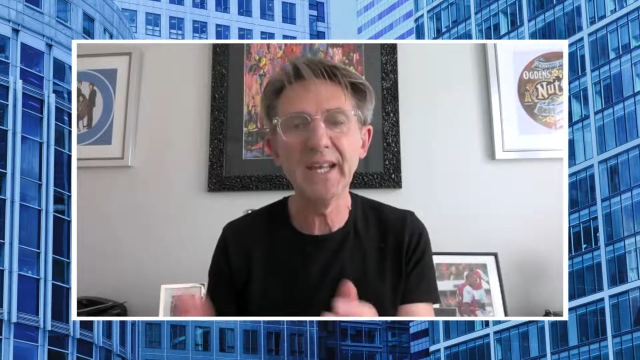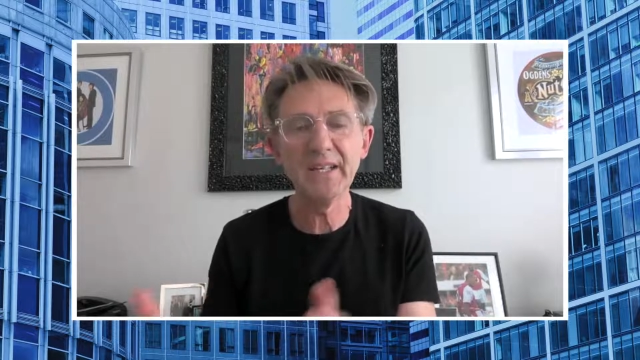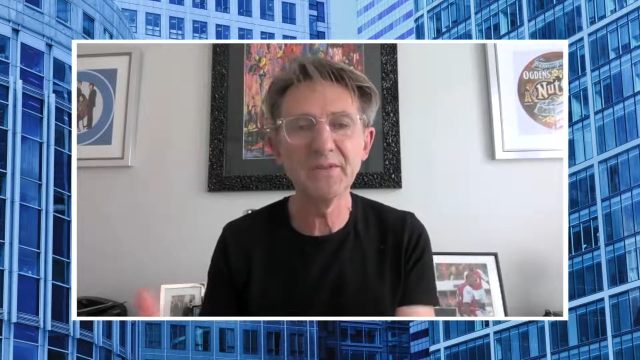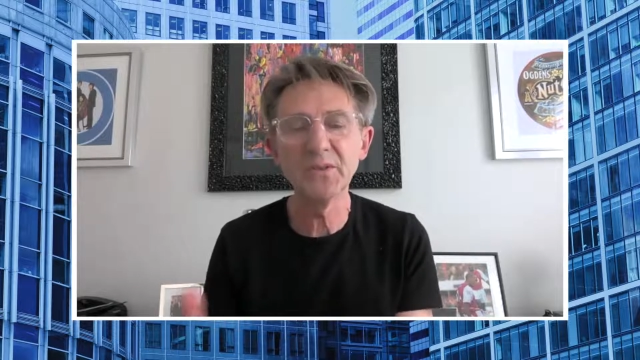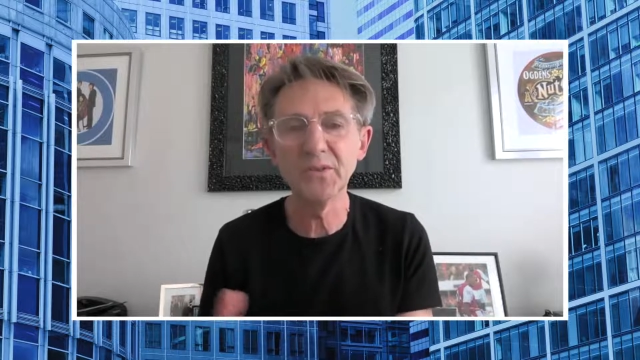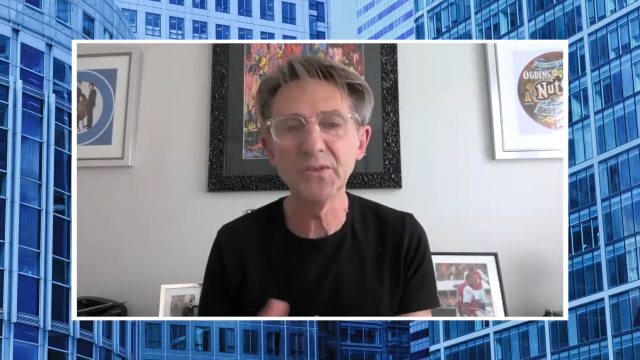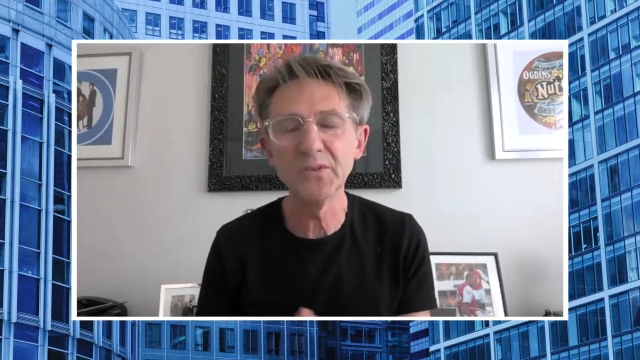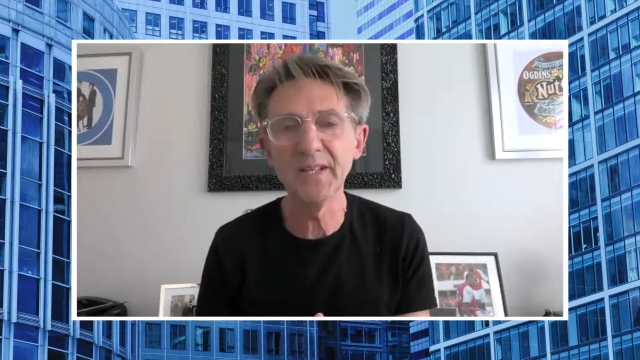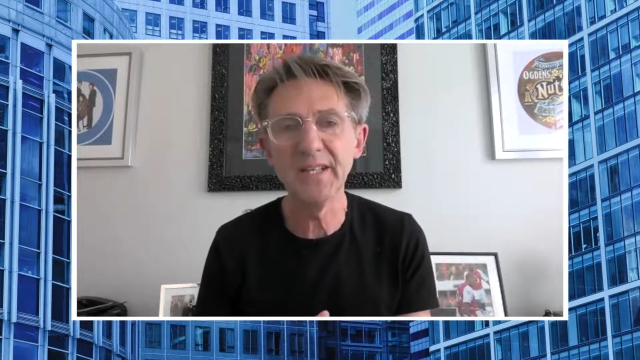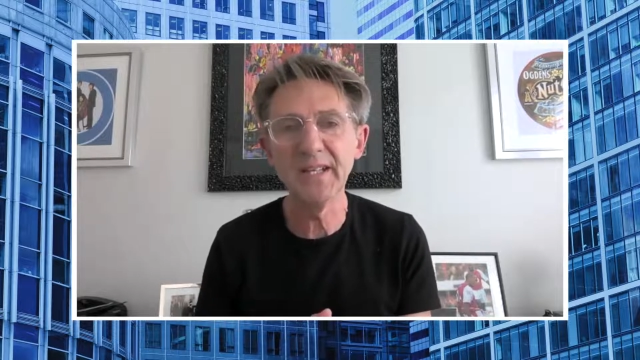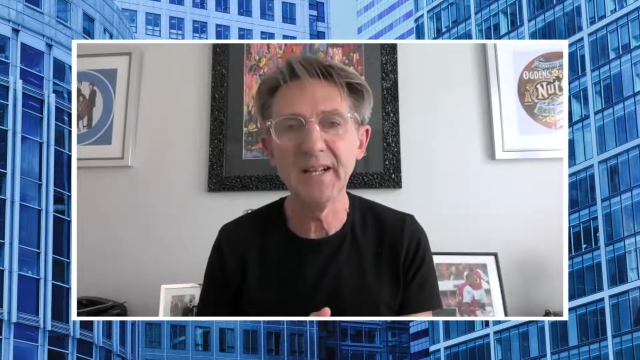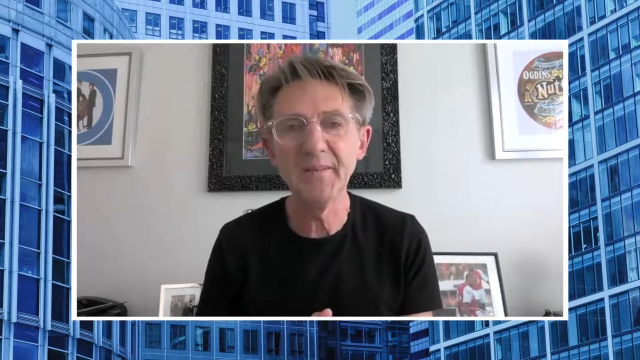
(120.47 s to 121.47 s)
and of course
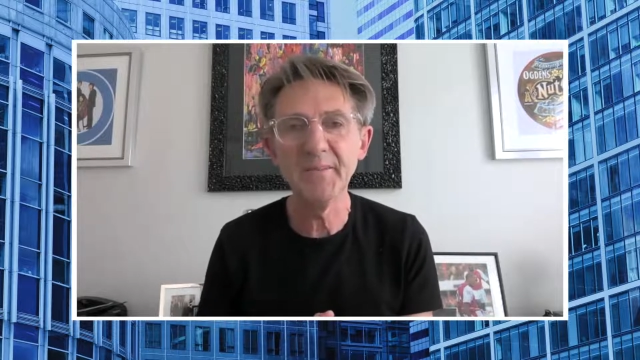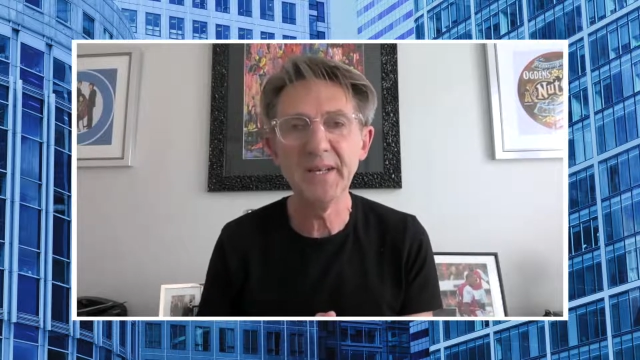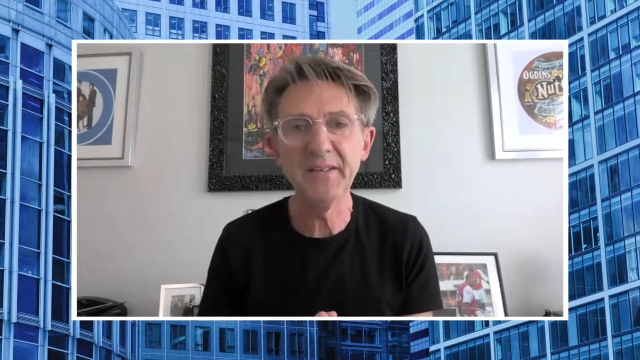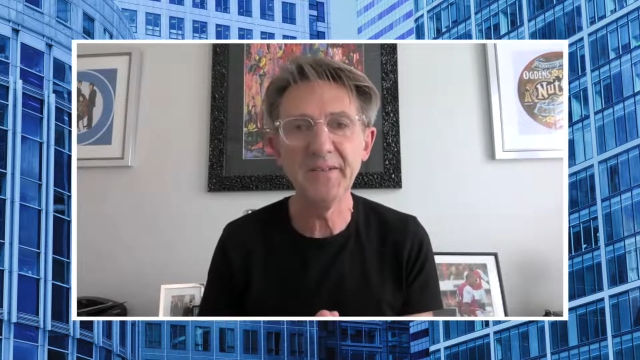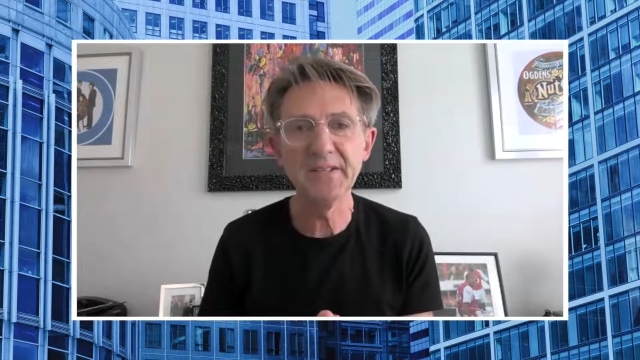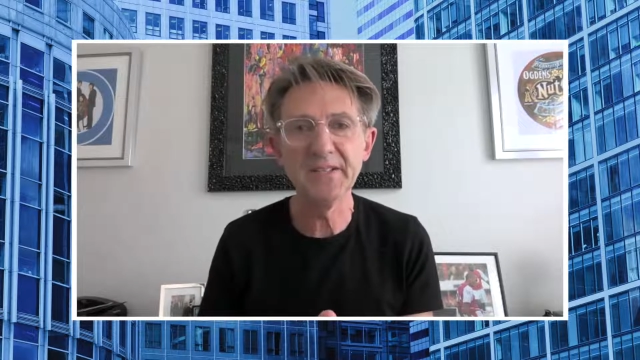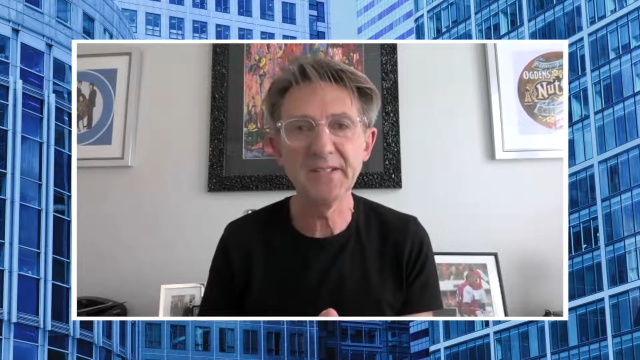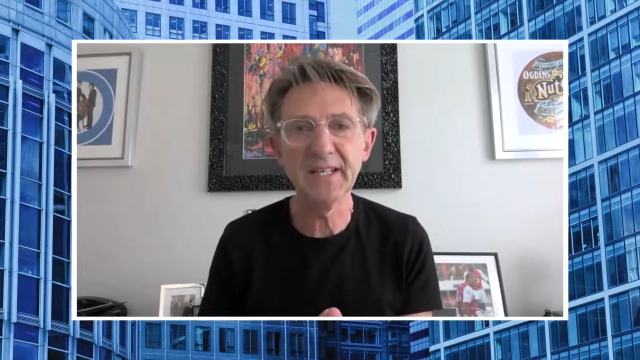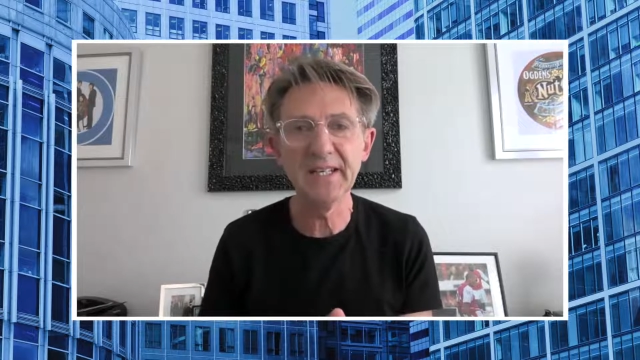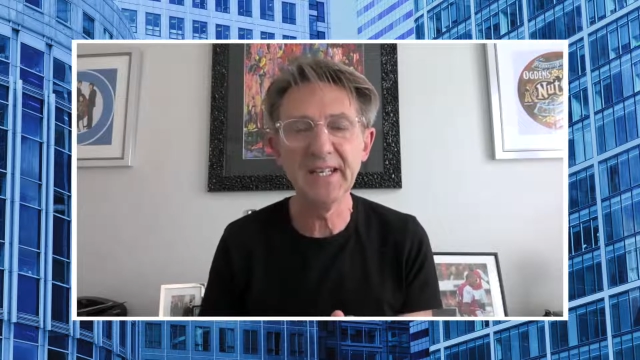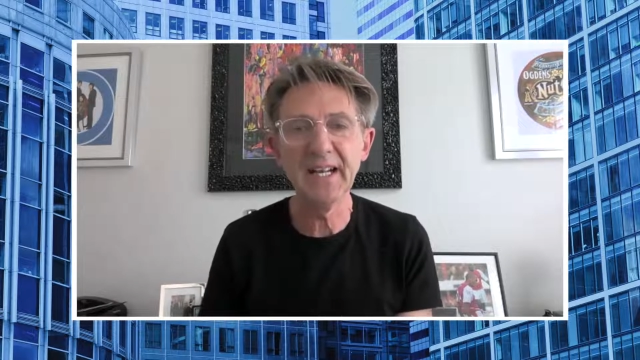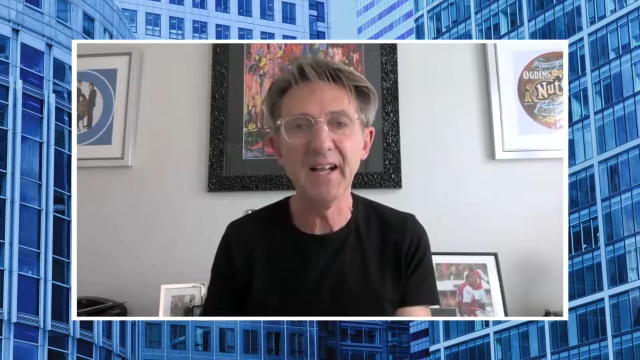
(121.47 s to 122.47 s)
when the benefits are
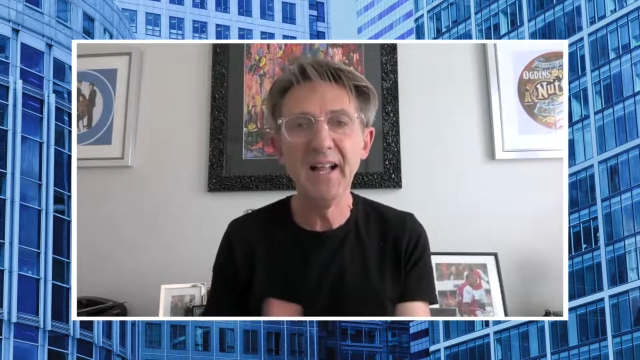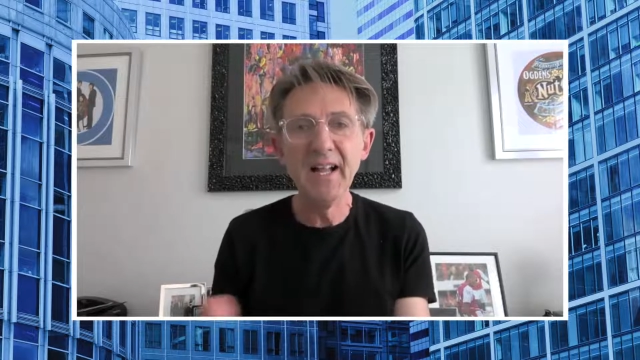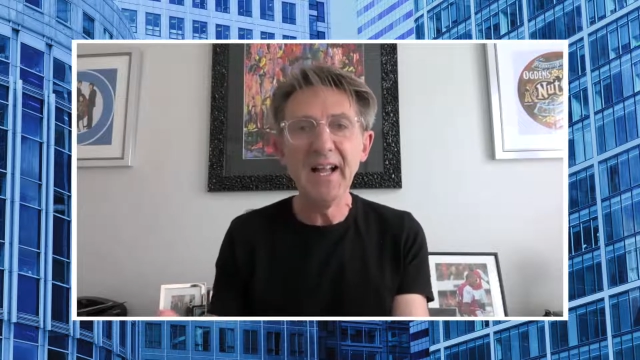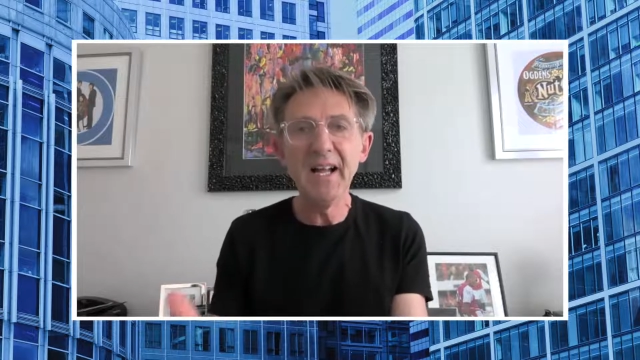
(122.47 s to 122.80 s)
taken out. And